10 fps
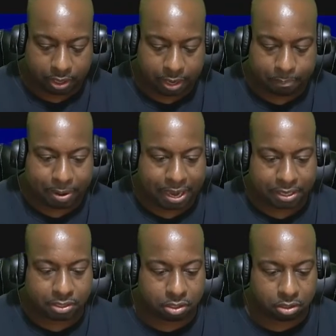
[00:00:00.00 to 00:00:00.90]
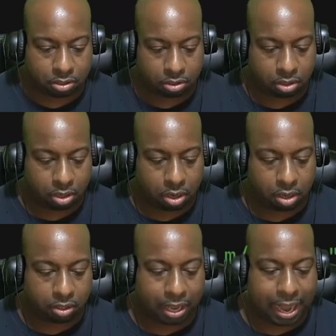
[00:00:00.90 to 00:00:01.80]
and paste
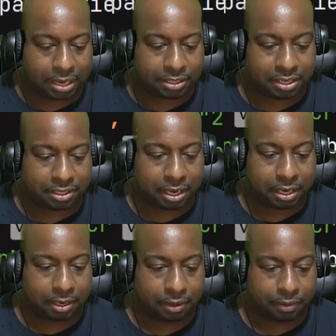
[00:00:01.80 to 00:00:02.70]
the access key.